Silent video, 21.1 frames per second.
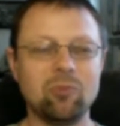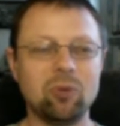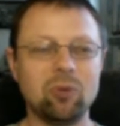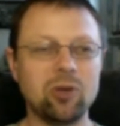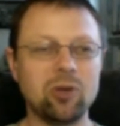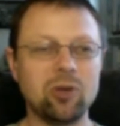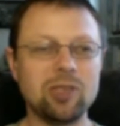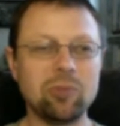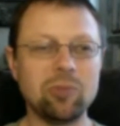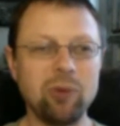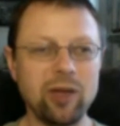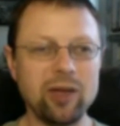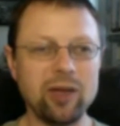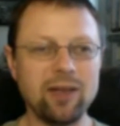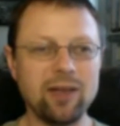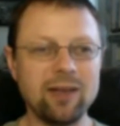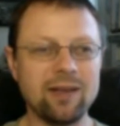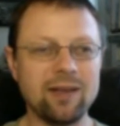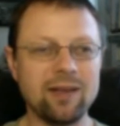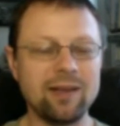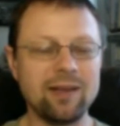
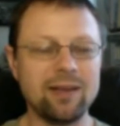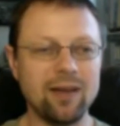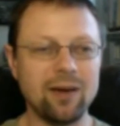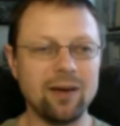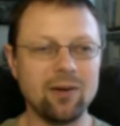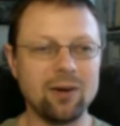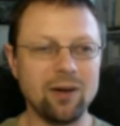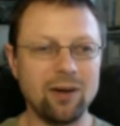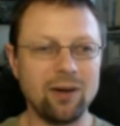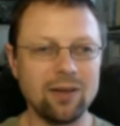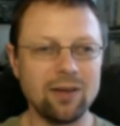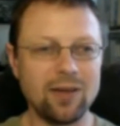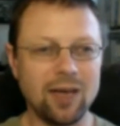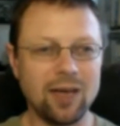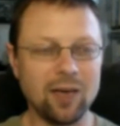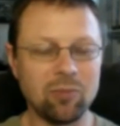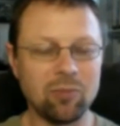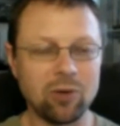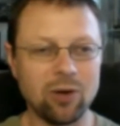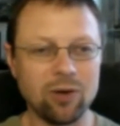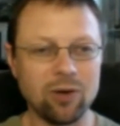participated in our
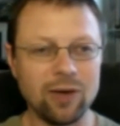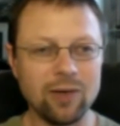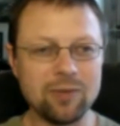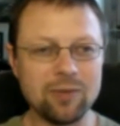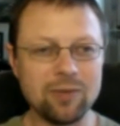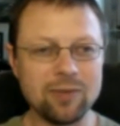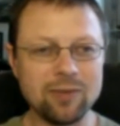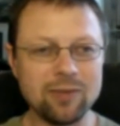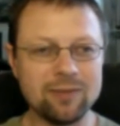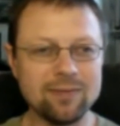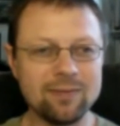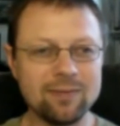online programs.